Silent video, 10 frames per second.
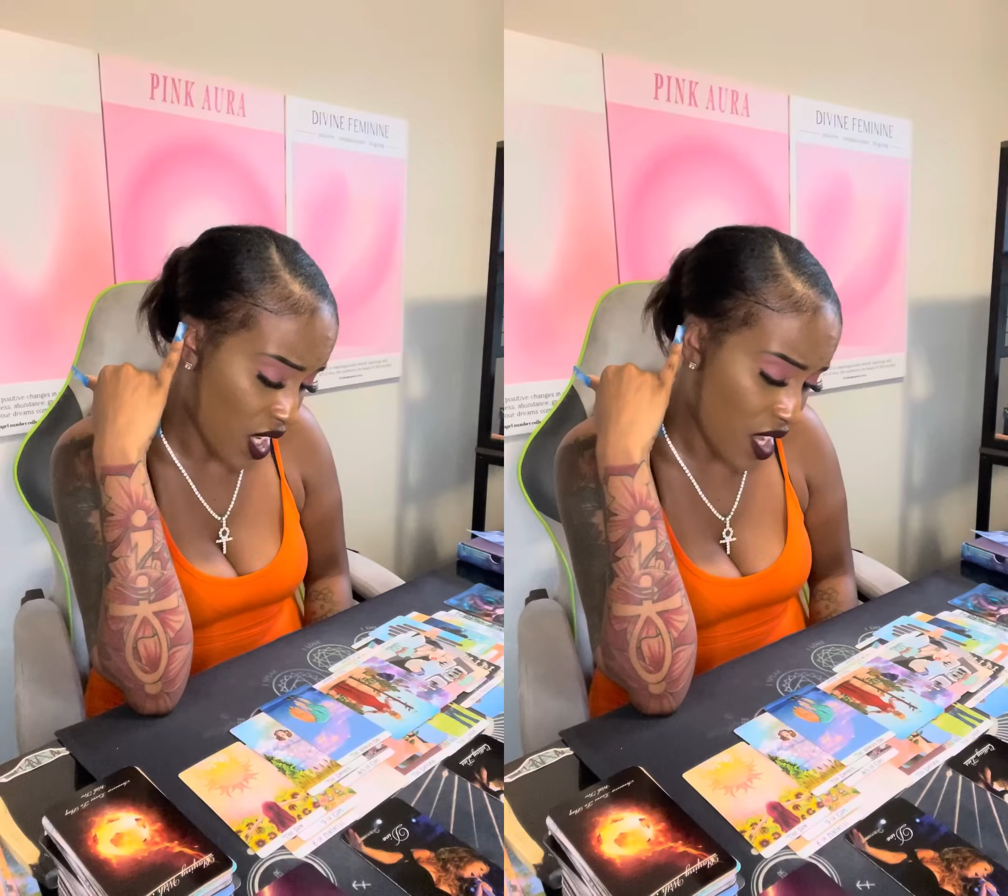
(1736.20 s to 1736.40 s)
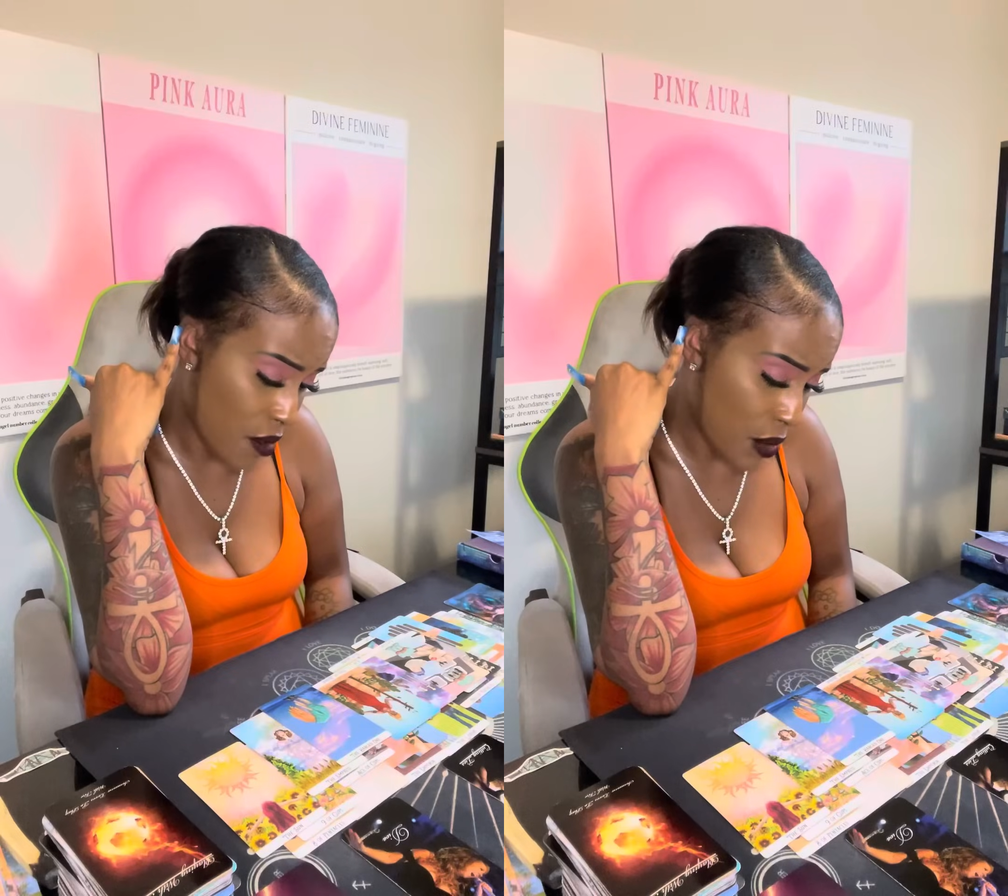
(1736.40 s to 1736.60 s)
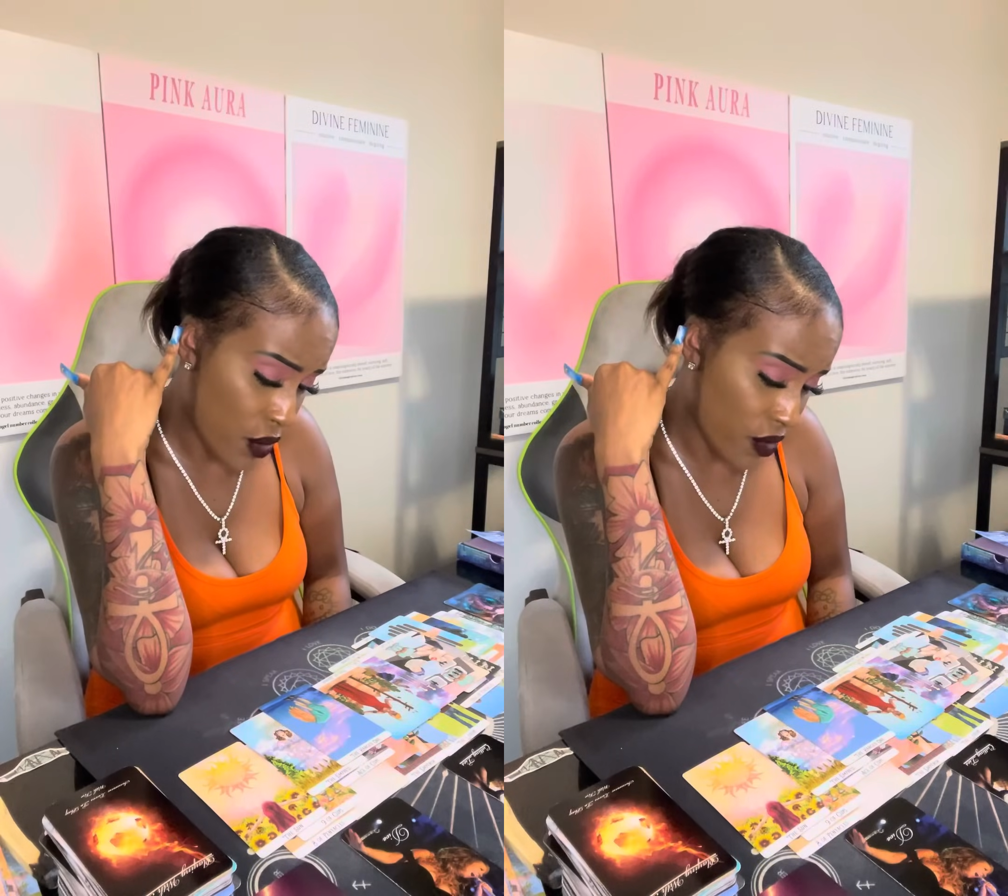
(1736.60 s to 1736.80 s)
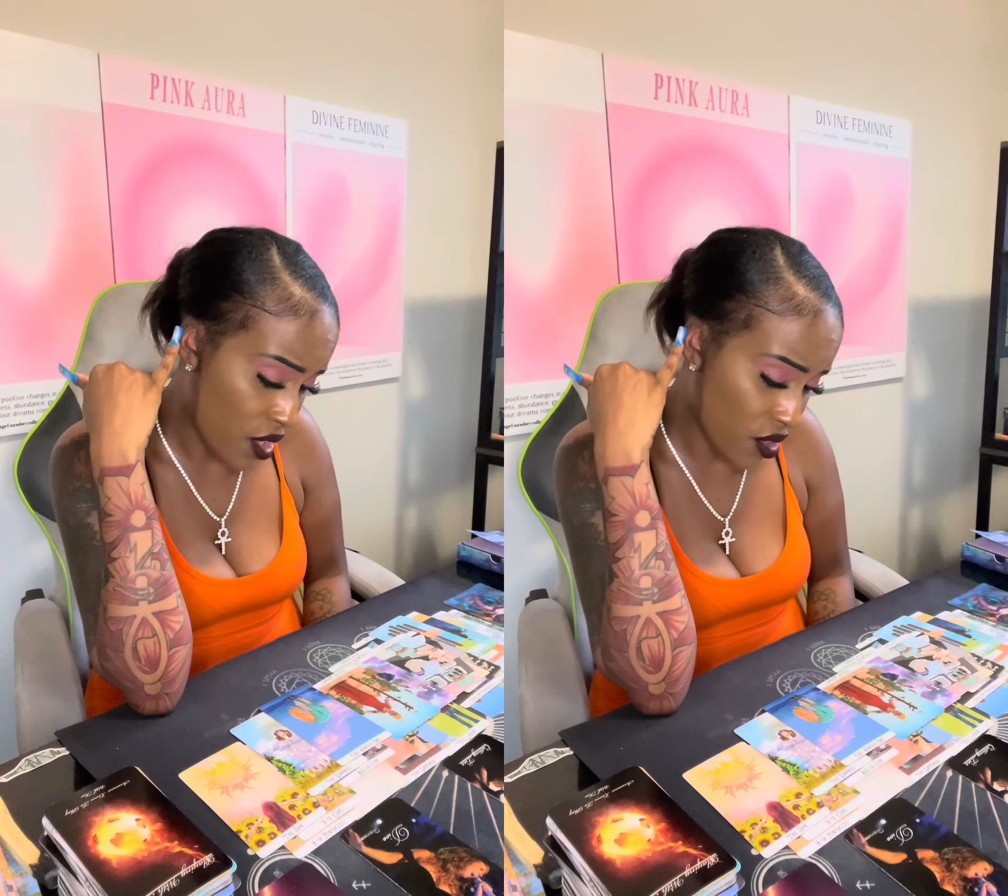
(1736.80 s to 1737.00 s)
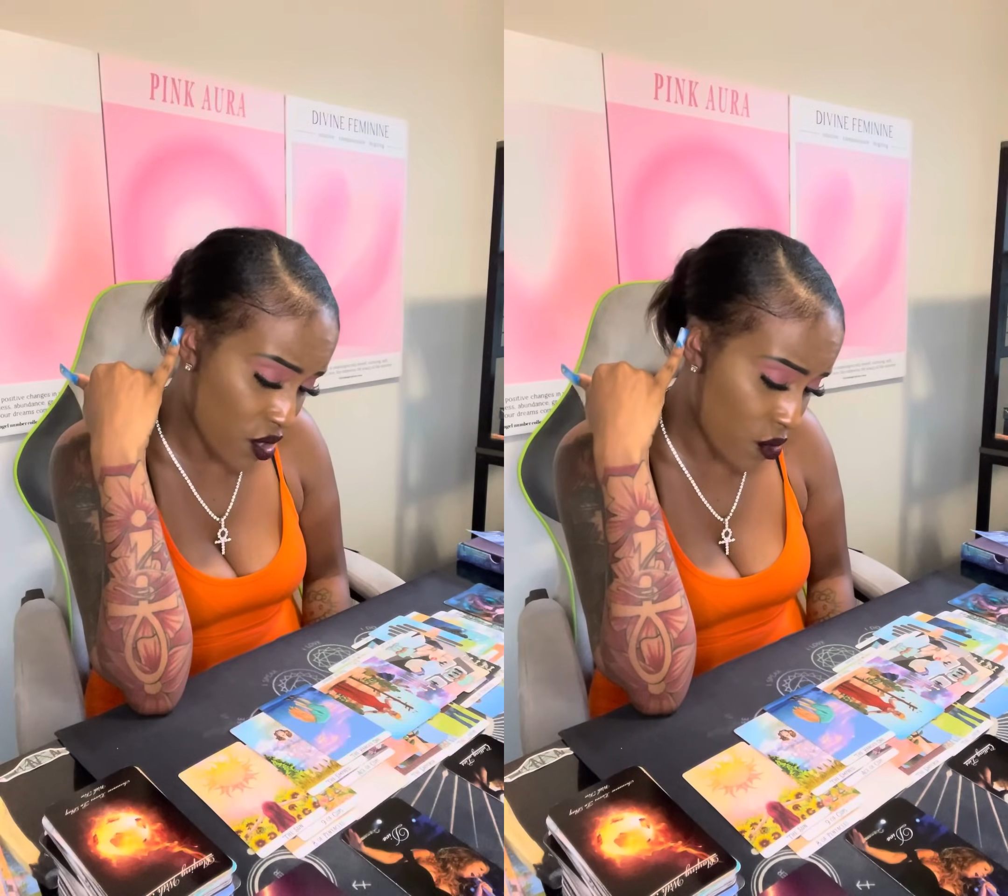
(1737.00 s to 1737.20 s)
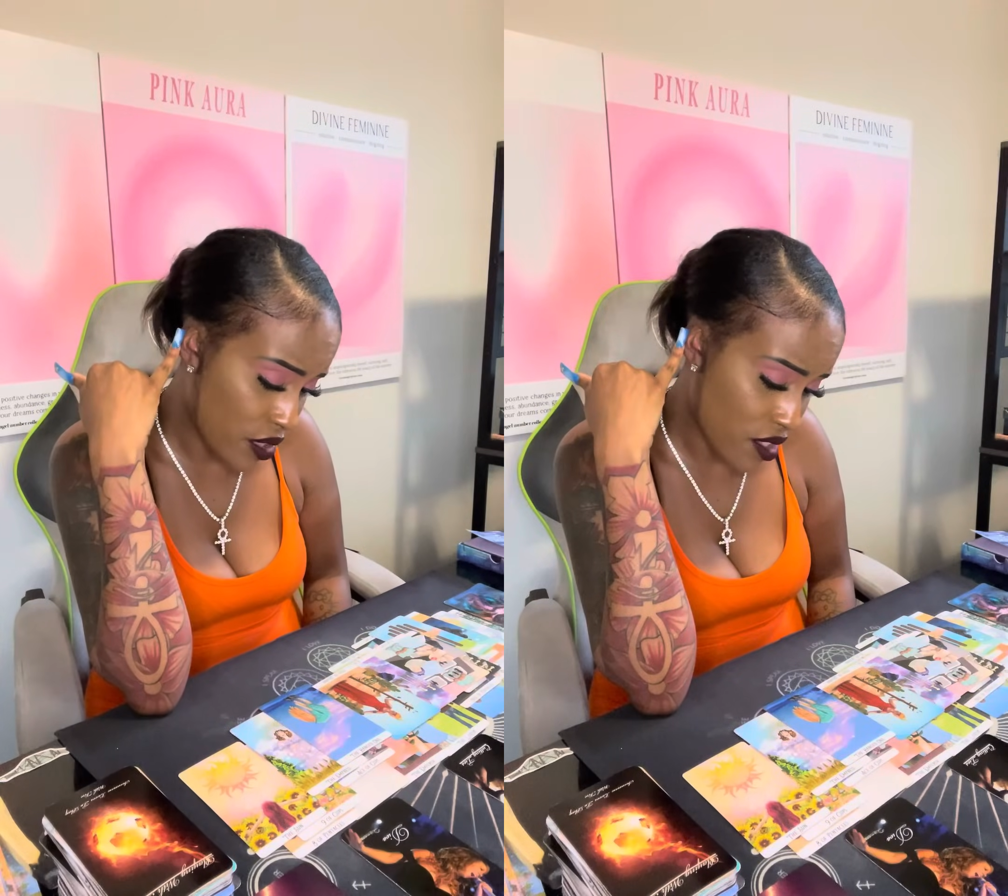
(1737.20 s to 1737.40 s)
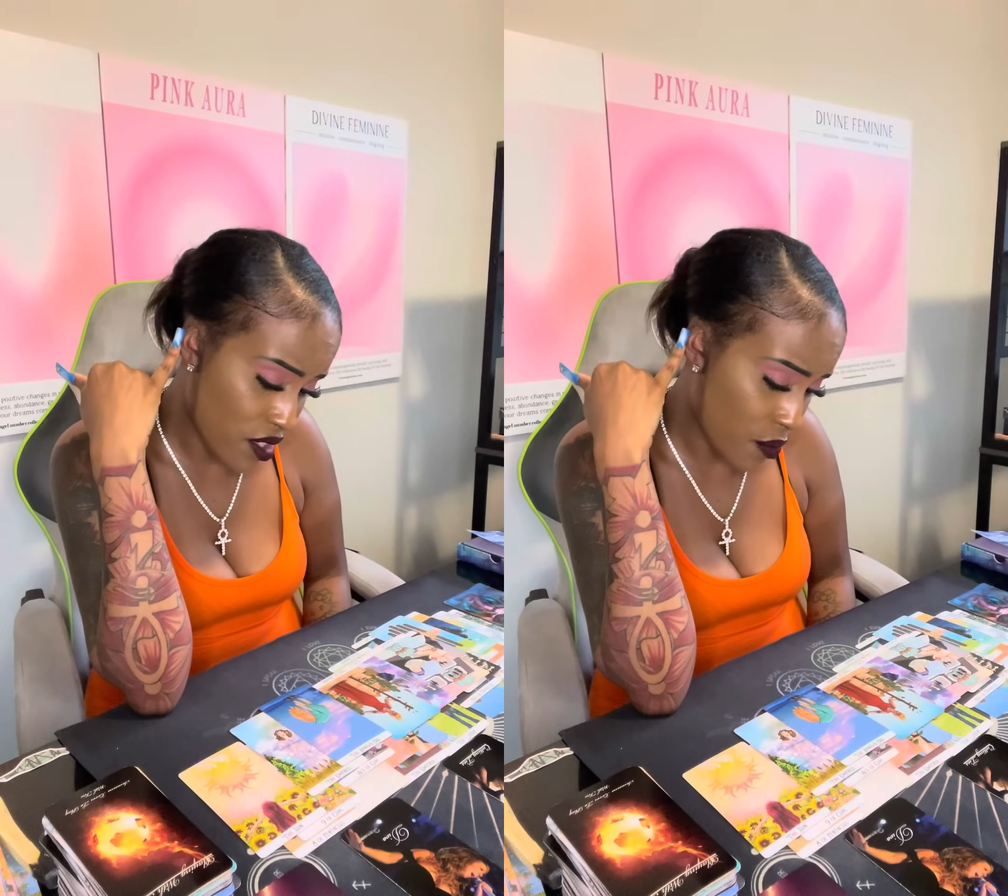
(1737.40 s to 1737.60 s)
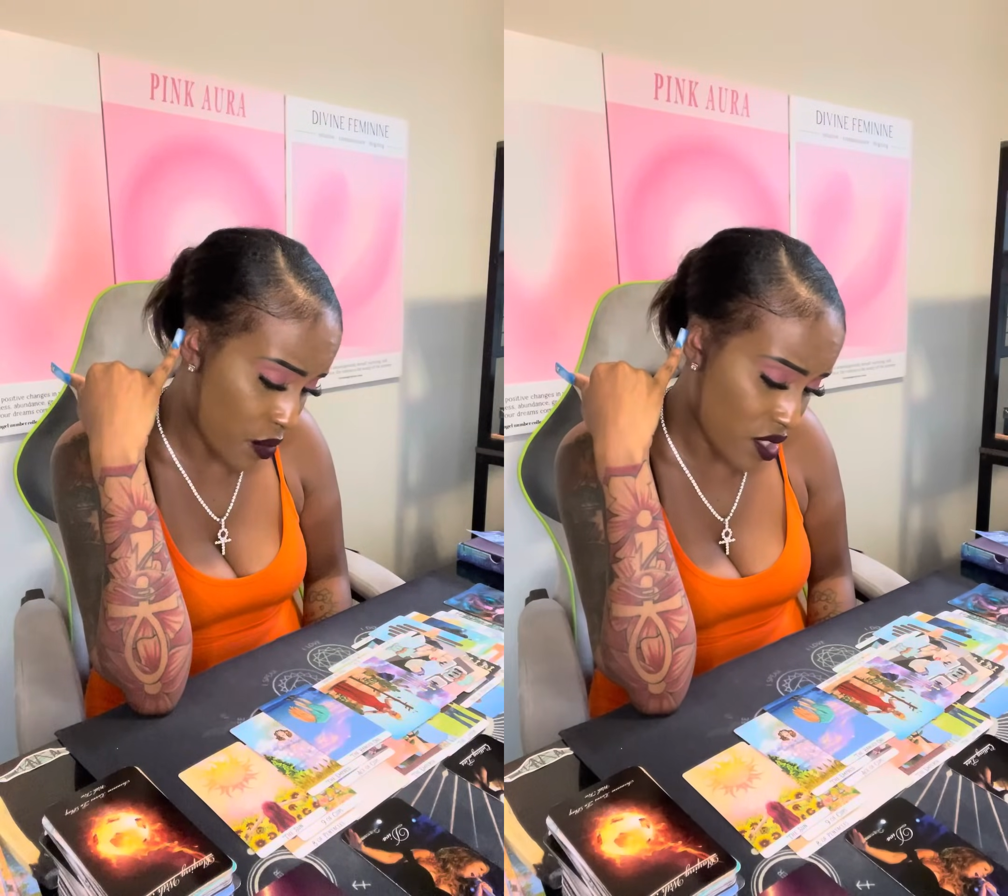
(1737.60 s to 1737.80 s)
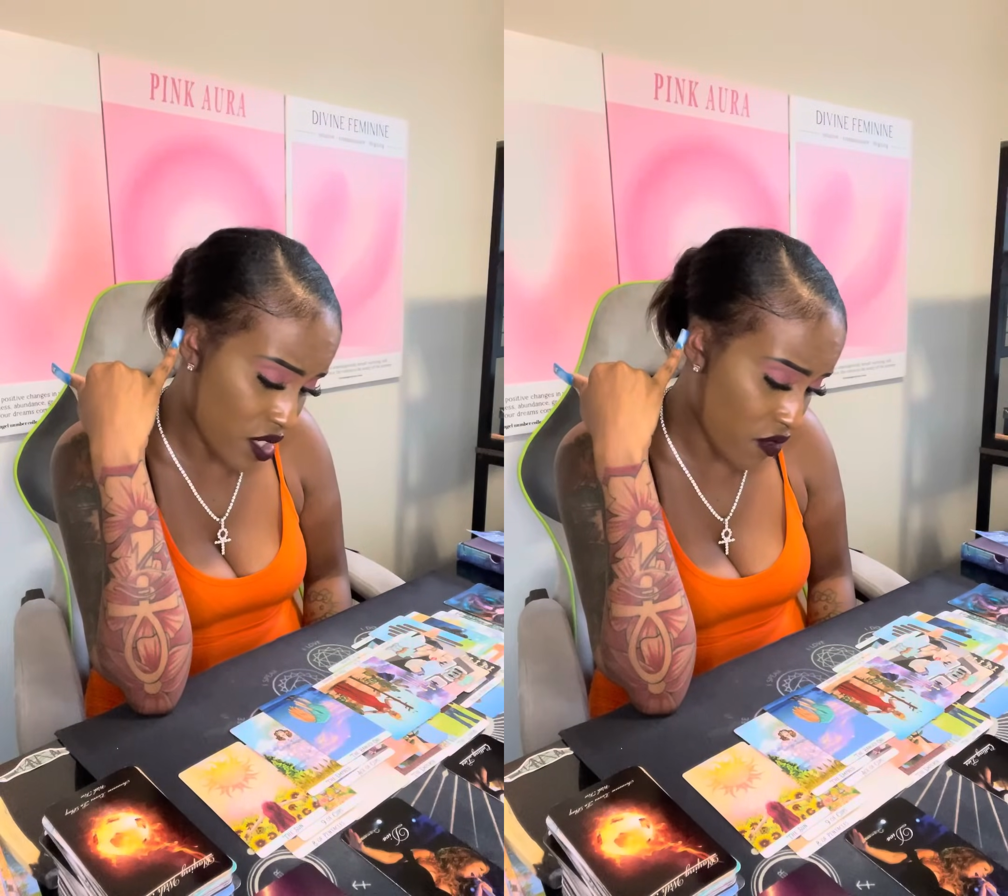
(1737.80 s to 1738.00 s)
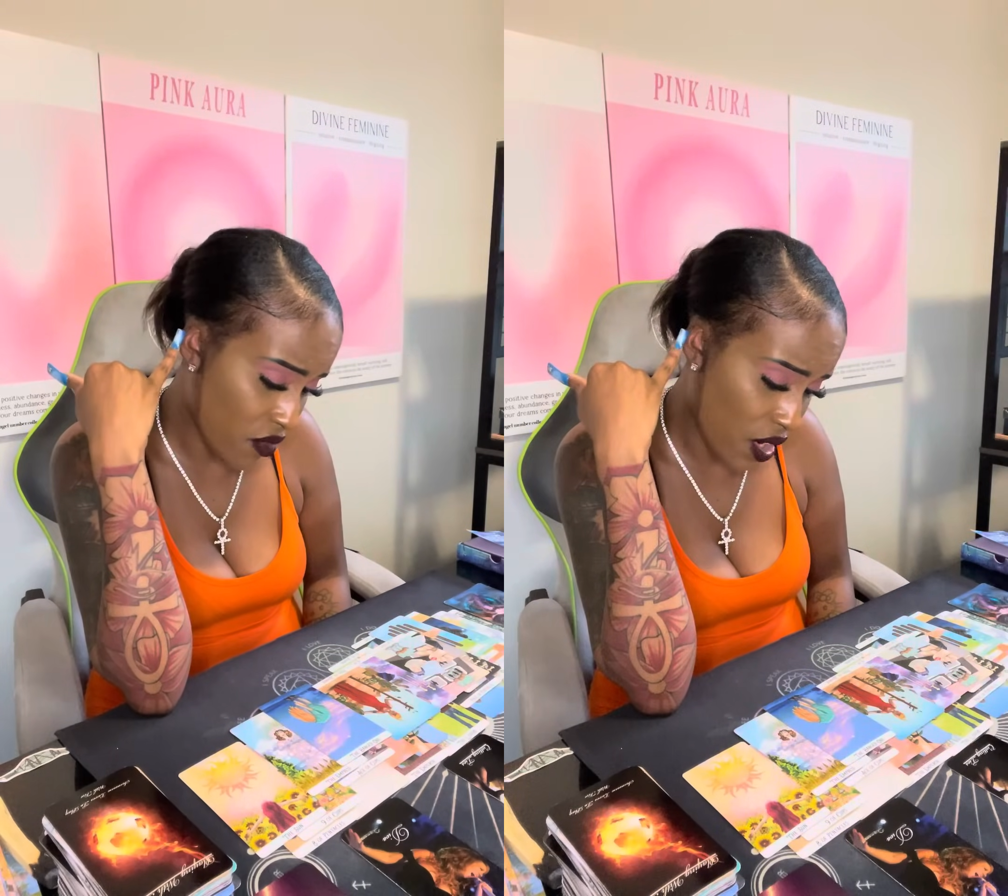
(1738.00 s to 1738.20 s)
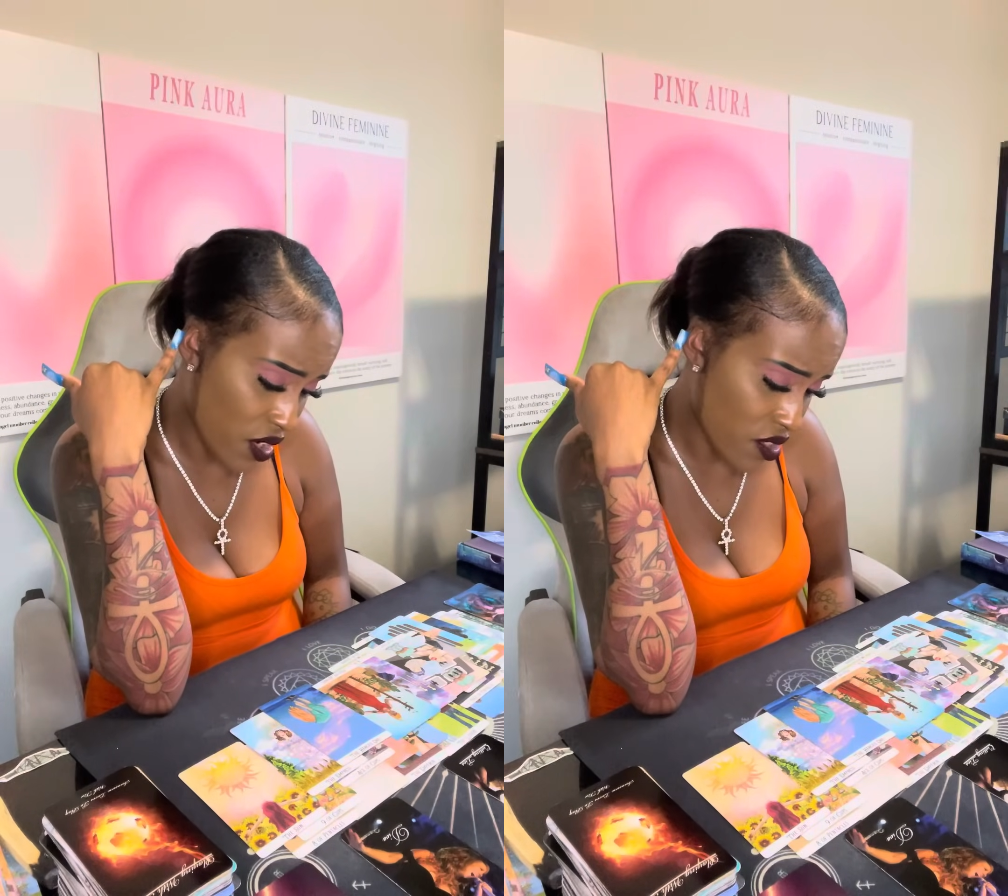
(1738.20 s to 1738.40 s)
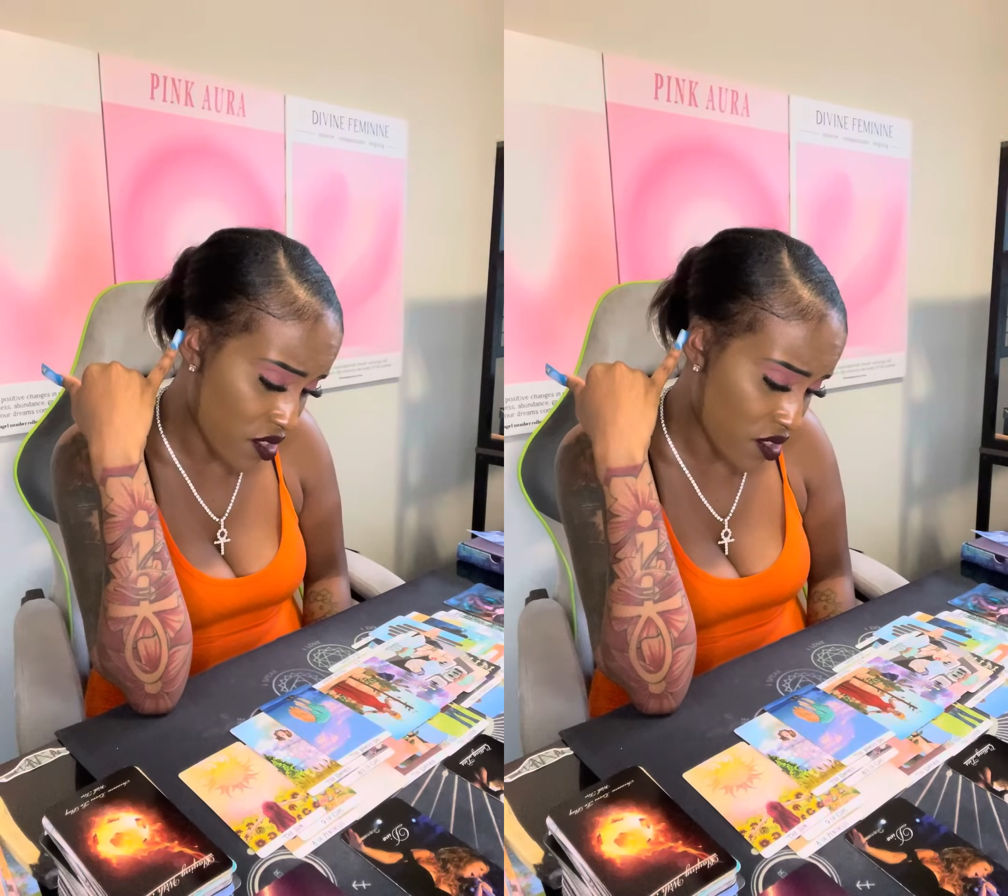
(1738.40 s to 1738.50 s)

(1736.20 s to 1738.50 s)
can't birth nothing new with this percent in reverse.